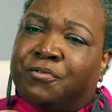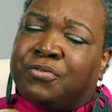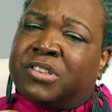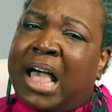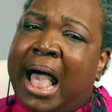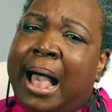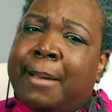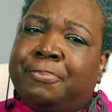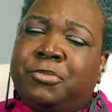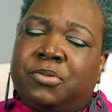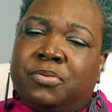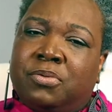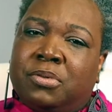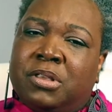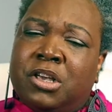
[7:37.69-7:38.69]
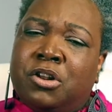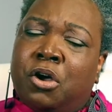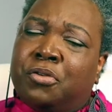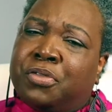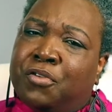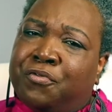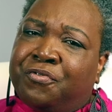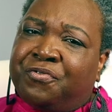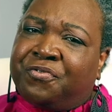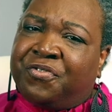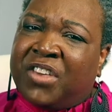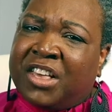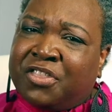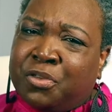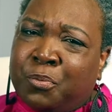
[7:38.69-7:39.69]
top, the
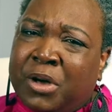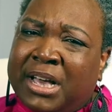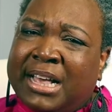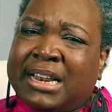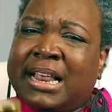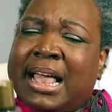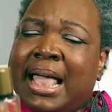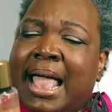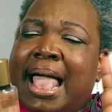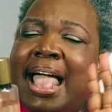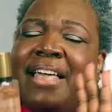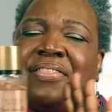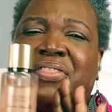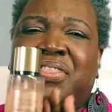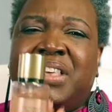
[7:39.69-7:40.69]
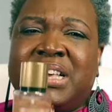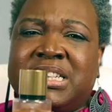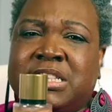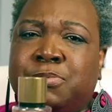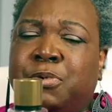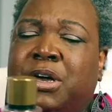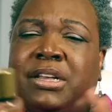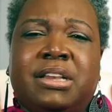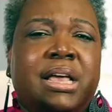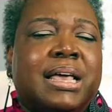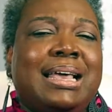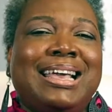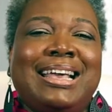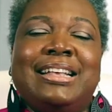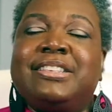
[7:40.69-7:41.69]
5th one and this one,
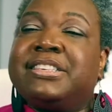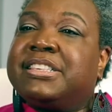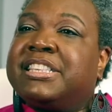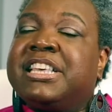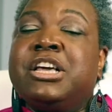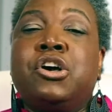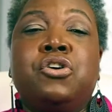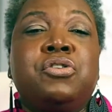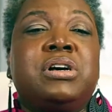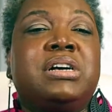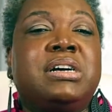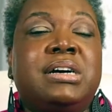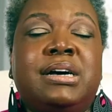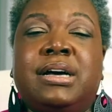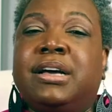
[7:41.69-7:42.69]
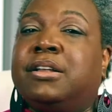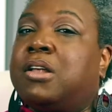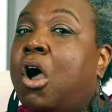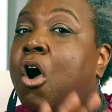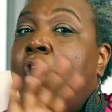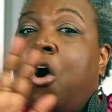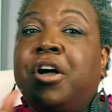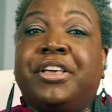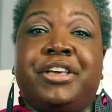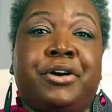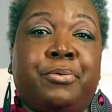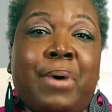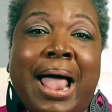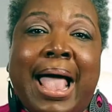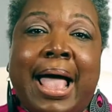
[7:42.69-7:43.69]
it's still good all
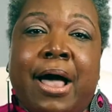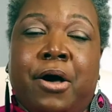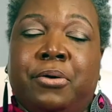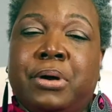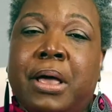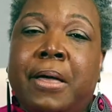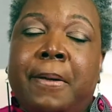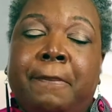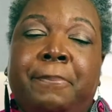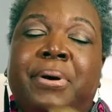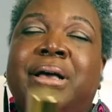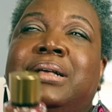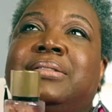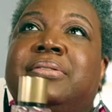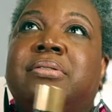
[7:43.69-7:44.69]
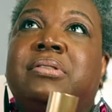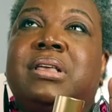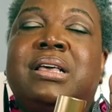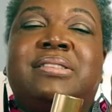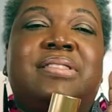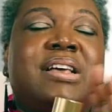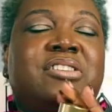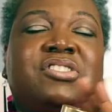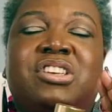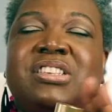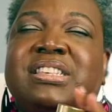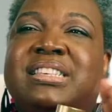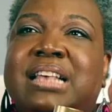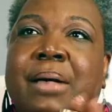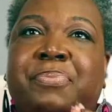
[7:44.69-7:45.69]
year round, but there's
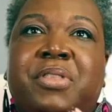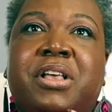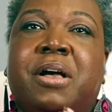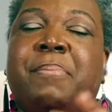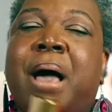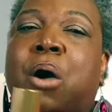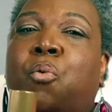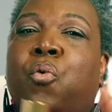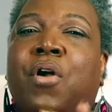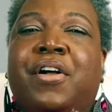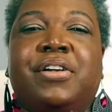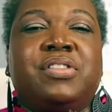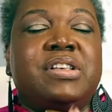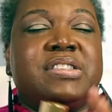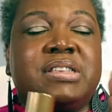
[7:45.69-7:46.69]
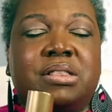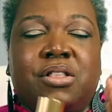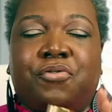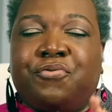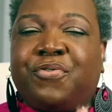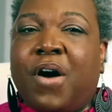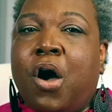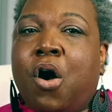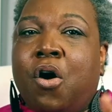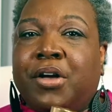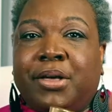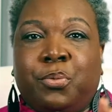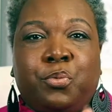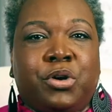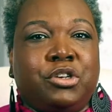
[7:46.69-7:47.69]
just something about wearing this in the fall
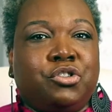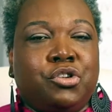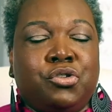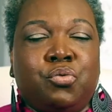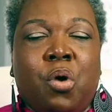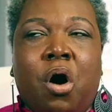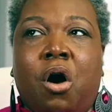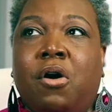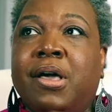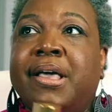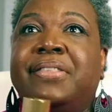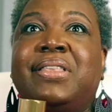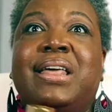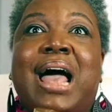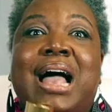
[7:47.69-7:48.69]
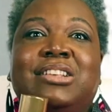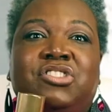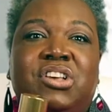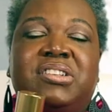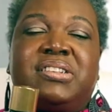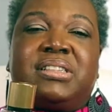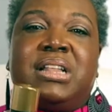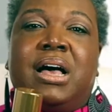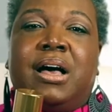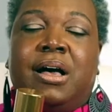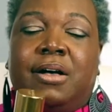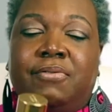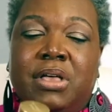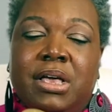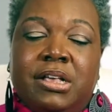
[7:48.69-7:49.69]
and winter, you all, that I just
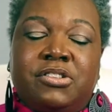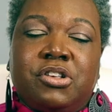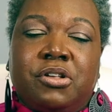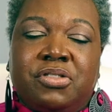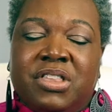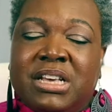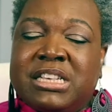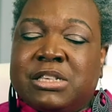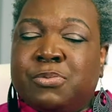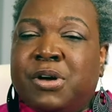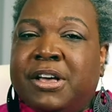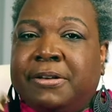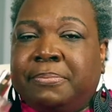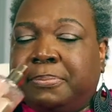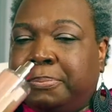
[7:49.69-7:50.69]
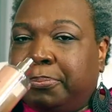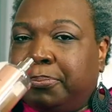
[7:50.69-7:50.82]
love. So this one,